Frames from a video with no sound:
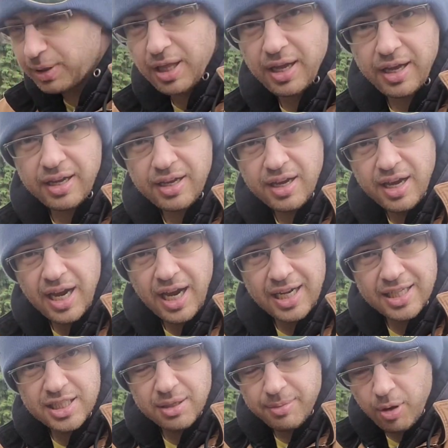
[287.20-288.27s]
play,
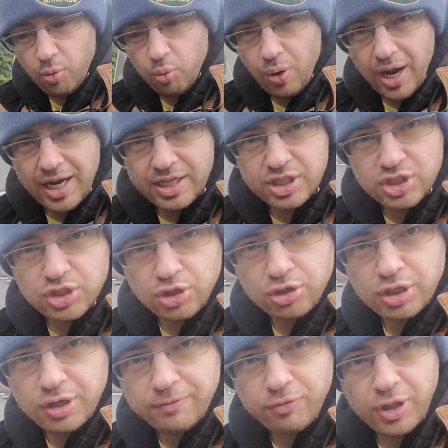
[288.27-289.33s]
and it's gonna be way
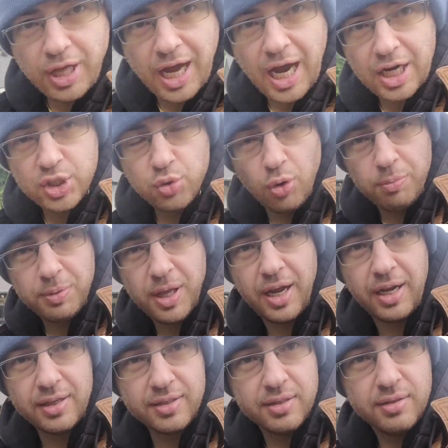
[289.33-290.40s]
sturdier for the actual
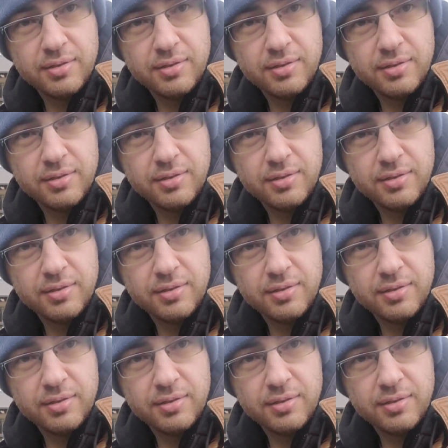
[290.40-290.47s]
plant.